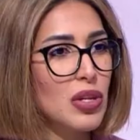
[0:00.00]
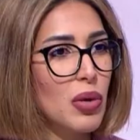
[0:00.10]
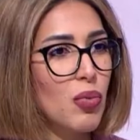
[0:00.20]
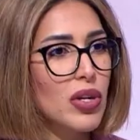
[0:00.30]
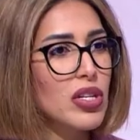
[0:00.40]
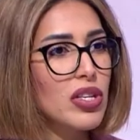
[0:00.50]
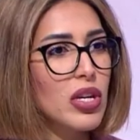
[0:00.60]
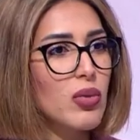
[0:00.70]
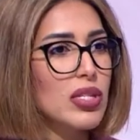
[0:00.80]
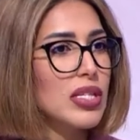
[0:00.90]
what do you
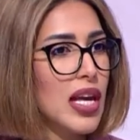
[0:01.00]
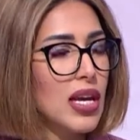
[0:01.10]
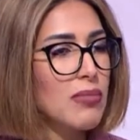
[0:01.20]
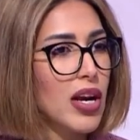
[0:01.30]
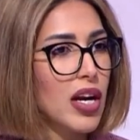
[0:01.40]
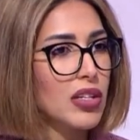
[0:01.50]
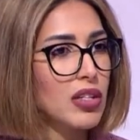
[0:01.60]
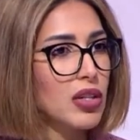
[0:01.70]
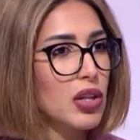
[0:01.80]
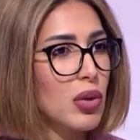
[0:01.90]
think was the aim behind
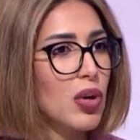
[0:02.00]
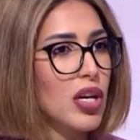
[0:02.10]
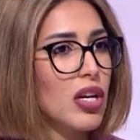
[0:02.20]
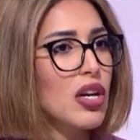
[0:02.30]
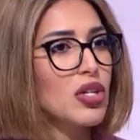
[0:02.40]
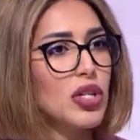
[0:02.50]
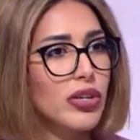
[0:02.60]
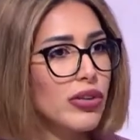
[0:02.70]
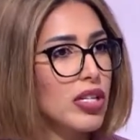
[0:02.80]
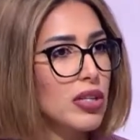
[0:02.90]
it? Did you want to
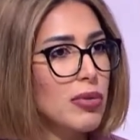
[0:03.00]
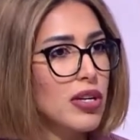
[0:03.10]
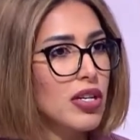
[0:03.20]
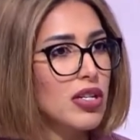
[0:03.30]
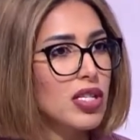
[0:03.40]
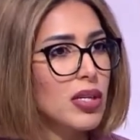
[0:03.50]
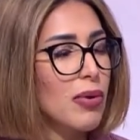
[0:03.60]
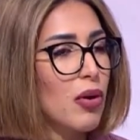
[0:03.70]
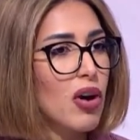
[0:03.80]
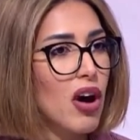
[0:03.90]
share experience
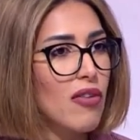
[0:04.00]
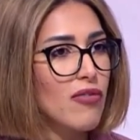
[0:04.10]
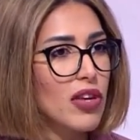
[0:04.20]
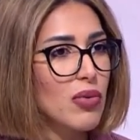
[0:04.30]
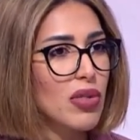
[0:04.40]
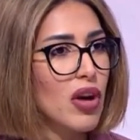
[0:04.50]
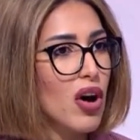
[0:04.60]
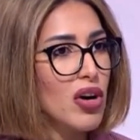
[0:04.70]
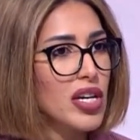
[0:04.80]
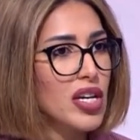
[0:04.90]
about coffee with the
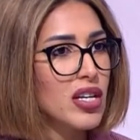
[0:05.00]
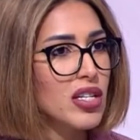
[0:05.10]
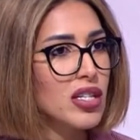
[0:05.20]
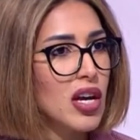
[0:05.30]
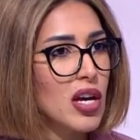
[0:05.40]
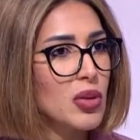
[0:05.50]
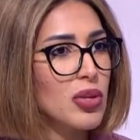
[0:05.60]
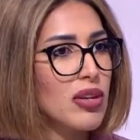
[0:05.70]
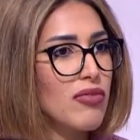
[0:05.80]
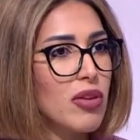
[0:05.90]
audience,
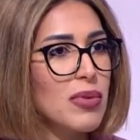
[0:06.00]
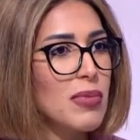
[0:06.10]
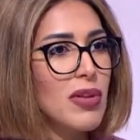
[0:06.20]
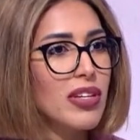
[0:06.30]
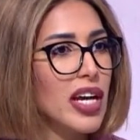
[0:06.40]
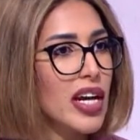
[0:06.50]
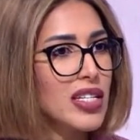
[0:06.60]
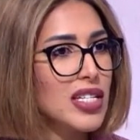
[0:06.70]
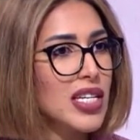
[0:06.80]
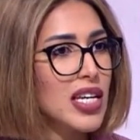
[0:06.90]
to give the people an
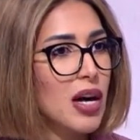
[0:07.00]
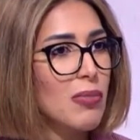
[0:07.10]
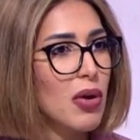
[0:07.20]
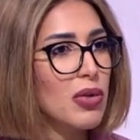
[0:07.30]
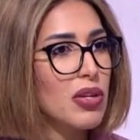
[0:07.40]
idea about the